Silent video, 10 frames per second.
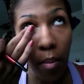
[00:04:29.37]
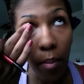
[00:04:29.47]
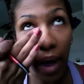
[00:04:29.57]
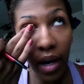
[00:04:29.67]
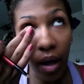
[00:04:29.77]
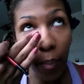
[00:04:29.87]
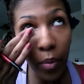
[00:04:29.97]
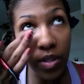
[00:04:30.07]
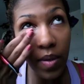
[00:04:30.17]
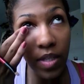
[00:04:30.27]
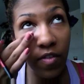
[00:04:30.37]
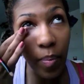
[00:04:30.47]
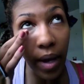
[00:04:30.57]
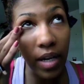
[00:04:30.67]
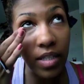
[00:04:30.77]
Pat it upwards because if
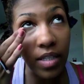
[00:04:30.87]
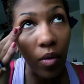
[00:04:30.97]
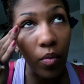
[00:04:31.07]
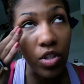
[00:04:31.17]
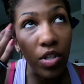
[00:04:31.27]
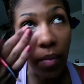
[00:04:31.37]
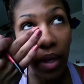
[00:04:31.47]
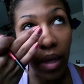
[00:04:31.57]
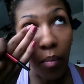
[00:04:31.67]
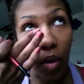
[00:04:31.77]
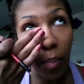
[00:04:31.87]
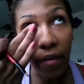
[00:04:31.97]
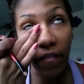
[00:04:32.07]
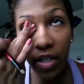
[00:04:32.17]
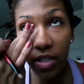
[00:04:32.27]
you pat it downwards it may get more
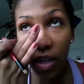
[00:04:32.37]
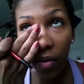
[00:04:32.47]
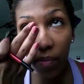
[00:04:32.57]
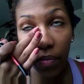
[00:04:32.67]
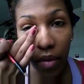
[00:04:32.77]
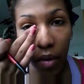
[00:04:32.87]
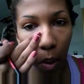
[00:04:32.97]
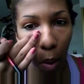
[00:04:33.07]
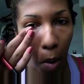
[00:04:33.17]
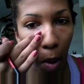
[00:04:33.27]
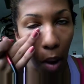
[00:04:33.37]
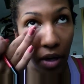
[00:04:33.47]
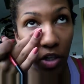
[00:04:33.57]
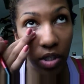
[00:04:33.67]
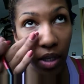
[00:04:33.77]
puffy, so
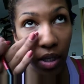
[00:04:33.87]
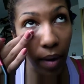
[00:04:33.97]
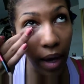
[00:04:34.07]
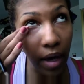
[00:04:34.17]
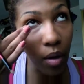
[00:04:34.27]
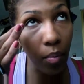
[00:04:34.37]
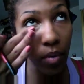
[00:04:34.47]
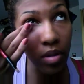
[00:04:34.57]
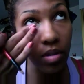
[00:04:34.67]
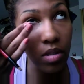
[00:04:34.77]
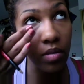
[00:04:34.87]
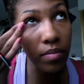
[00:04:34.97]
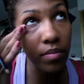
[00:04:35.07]
I just like pat it upwards.